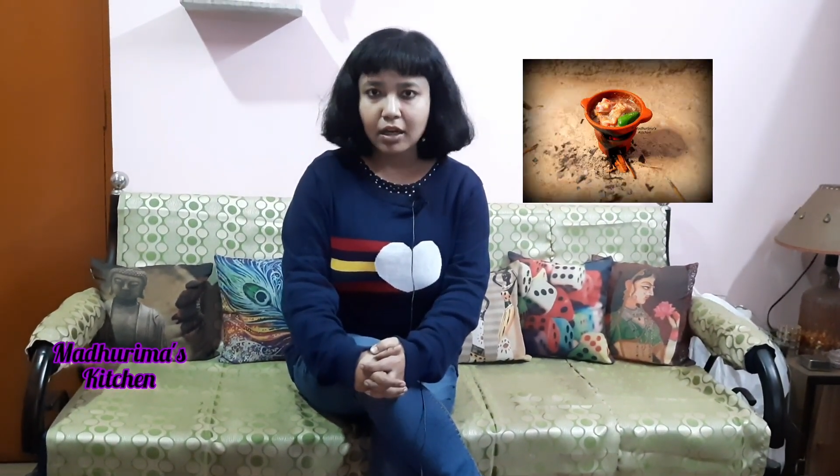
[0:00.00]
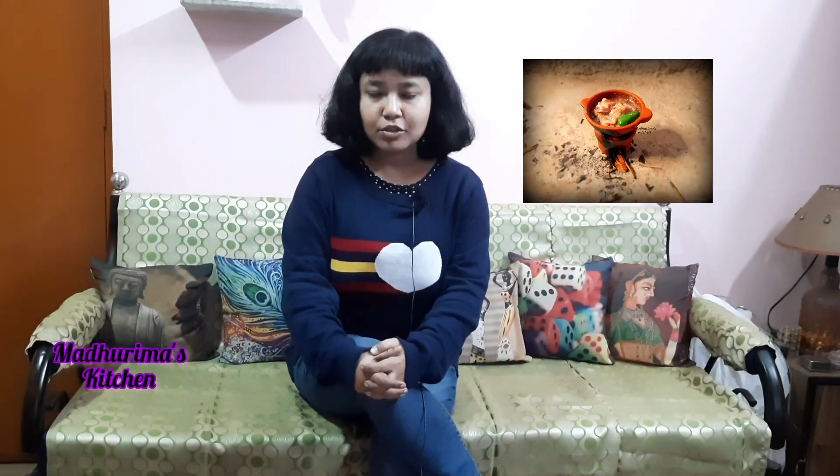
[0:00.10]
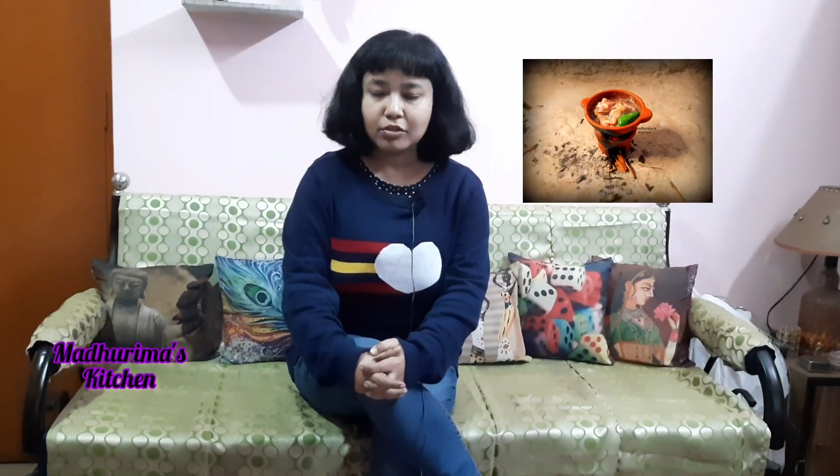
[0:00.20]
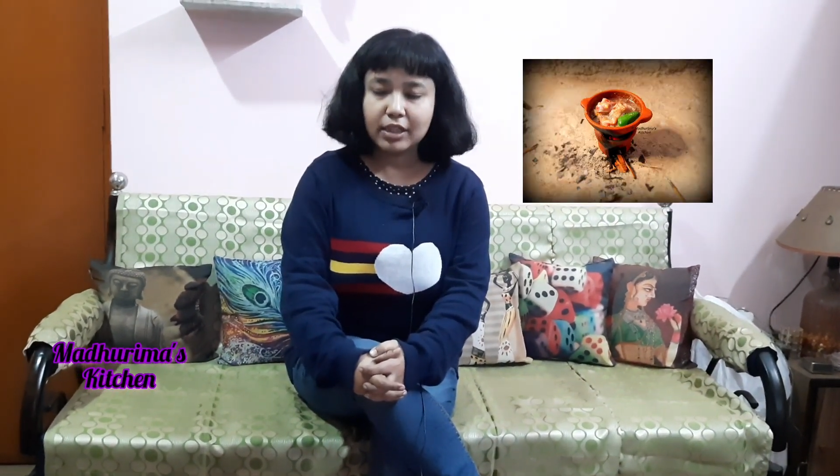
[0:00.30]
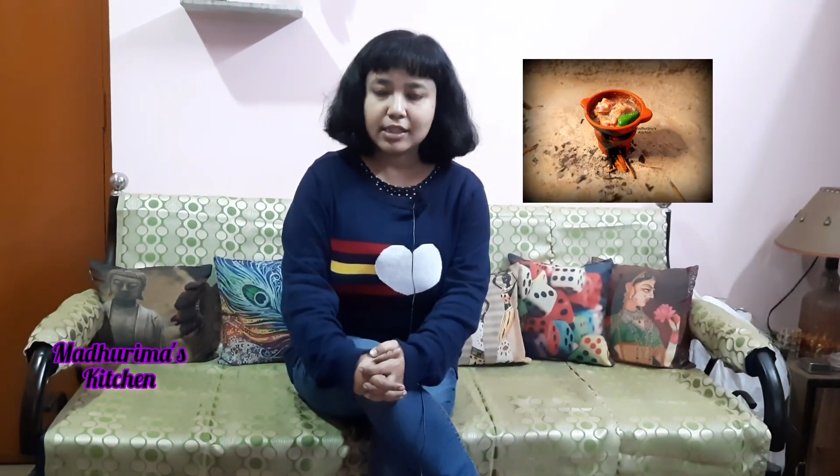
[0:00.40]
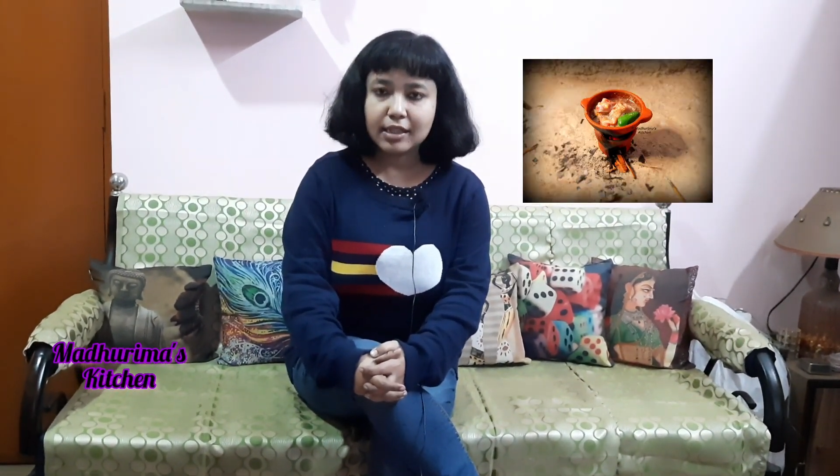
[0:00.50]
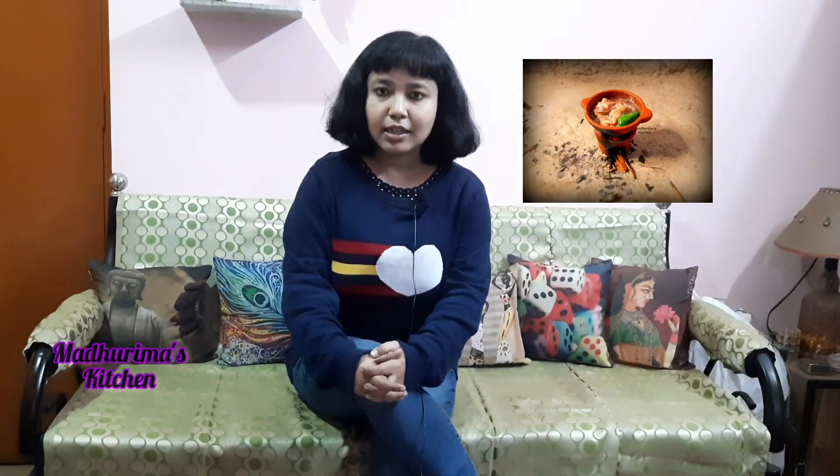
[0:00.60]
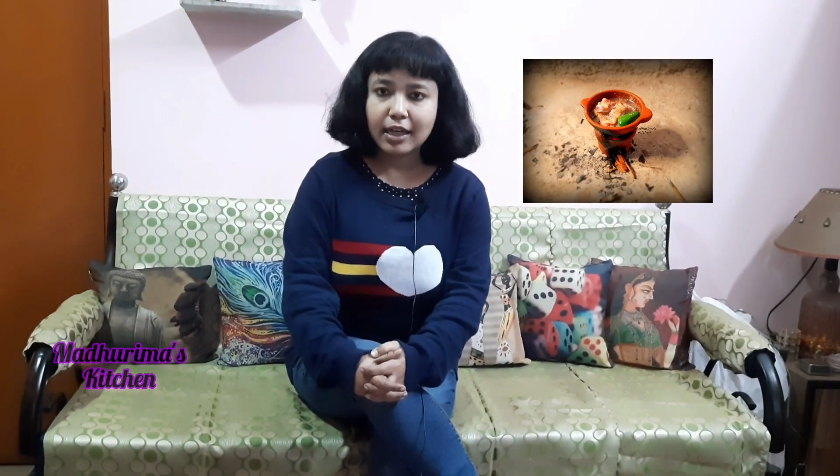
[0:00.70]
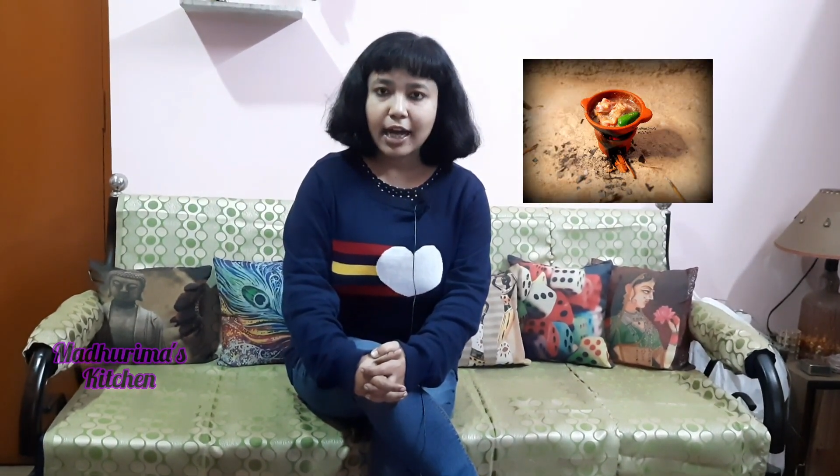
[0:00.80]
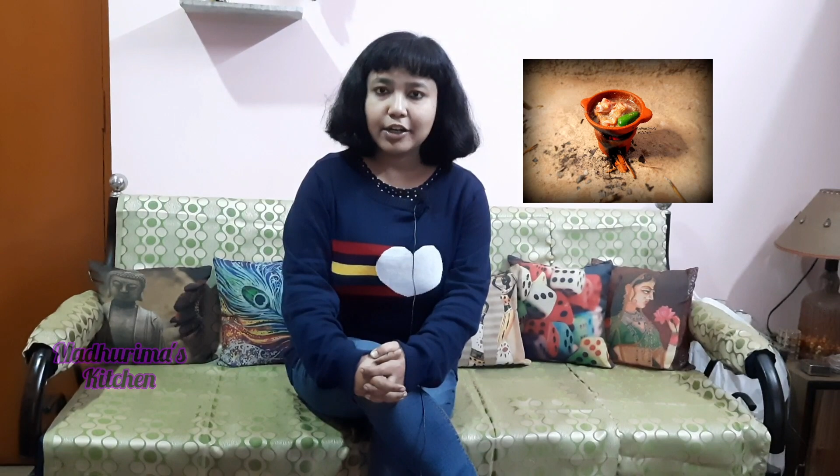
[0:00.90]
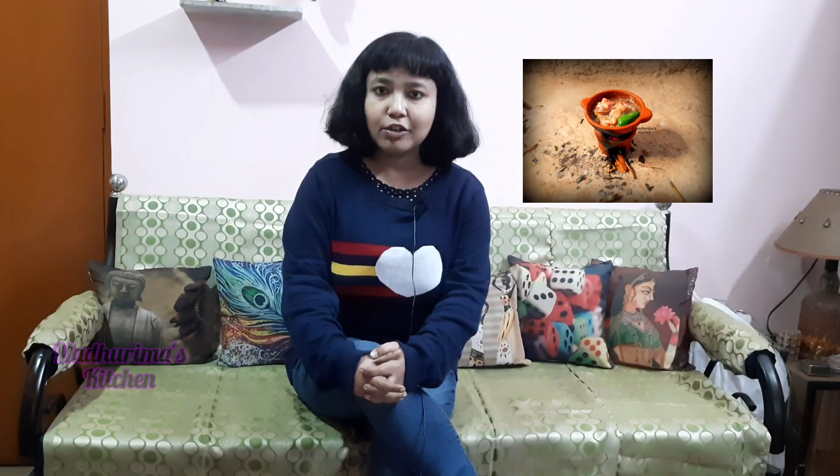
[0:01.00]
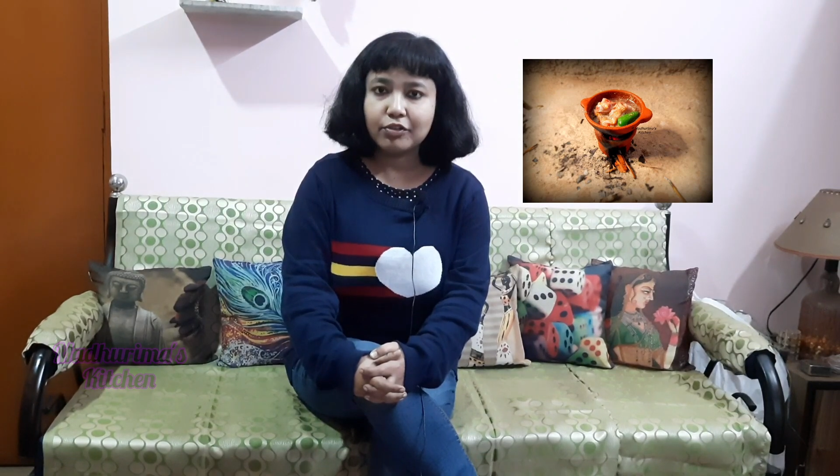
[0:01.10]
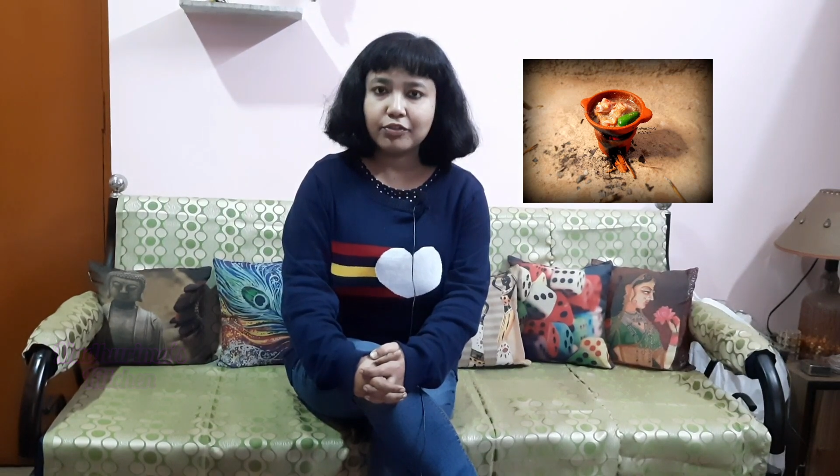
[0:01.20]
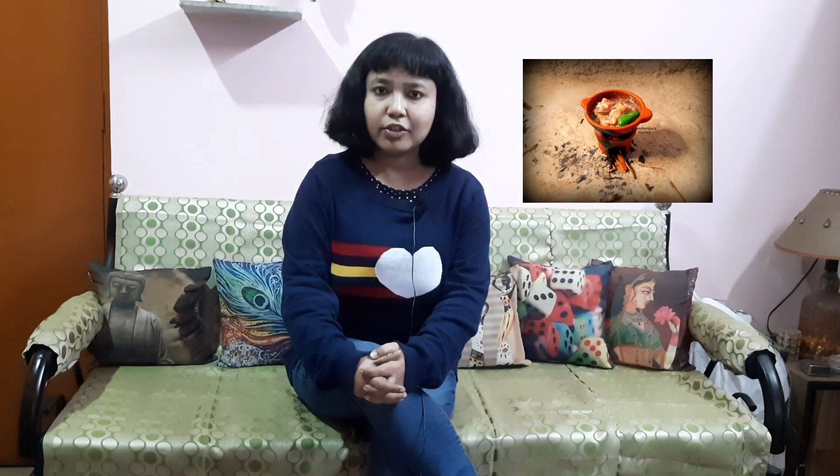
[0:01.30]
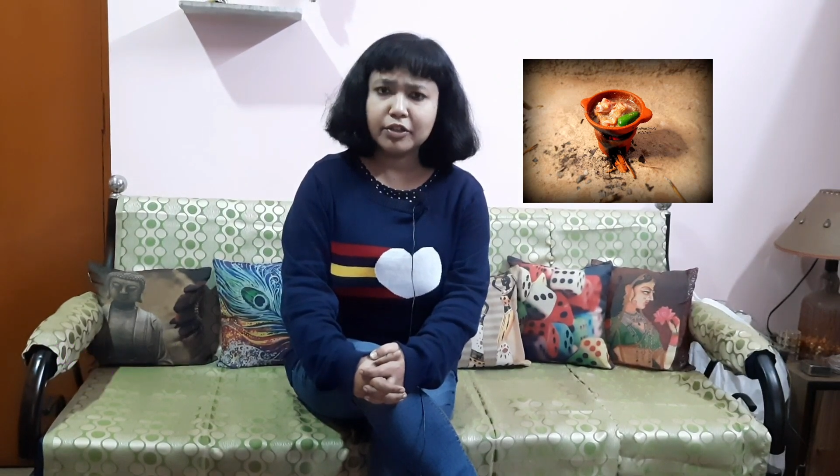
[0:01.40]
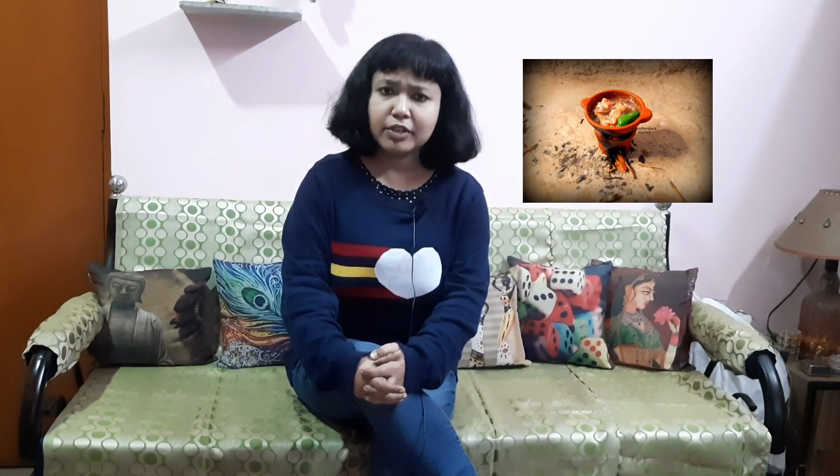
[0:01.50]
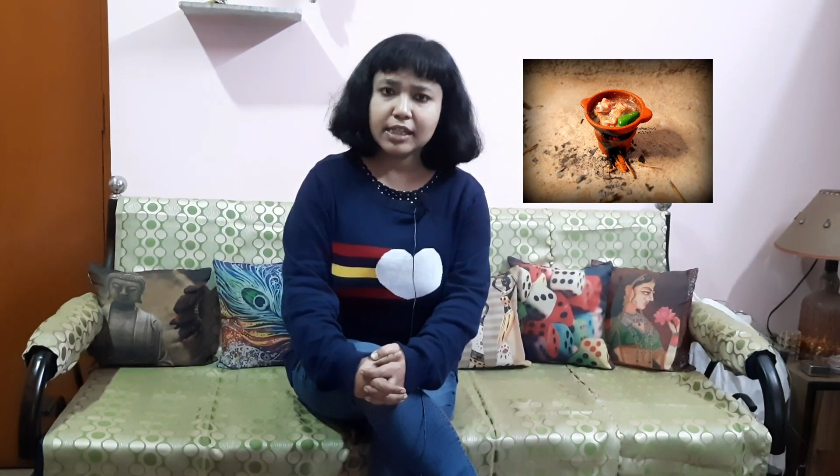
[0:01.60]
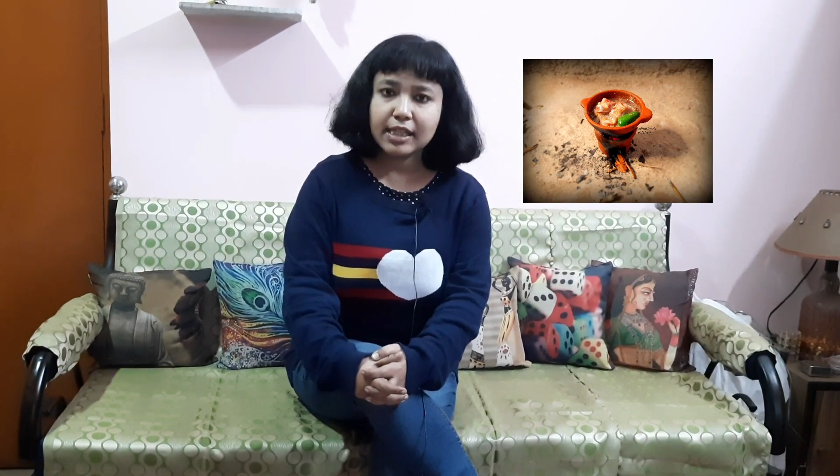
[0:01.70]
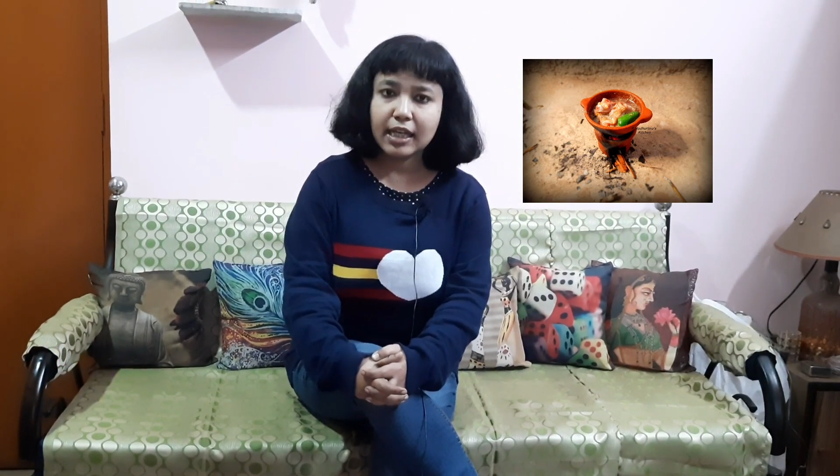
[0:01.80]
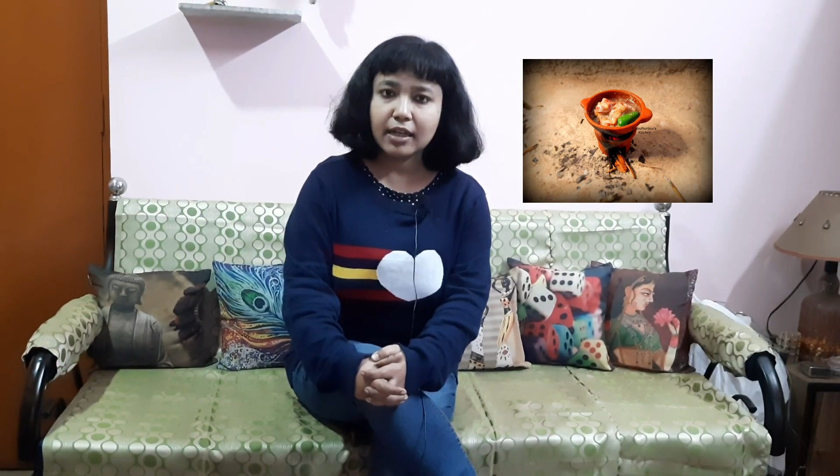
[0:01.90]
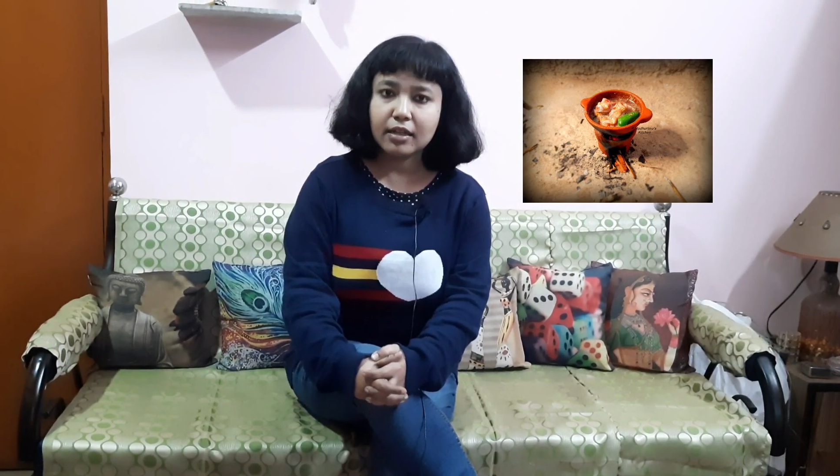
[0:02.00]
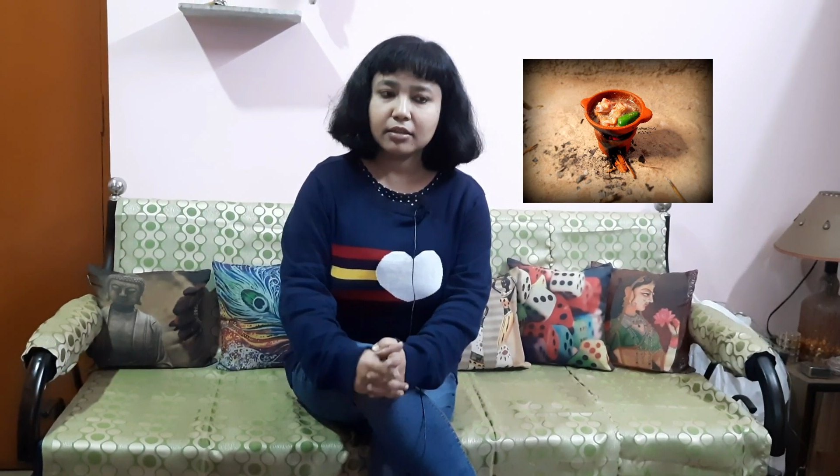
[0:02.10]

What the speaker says: So it's a kind of you can say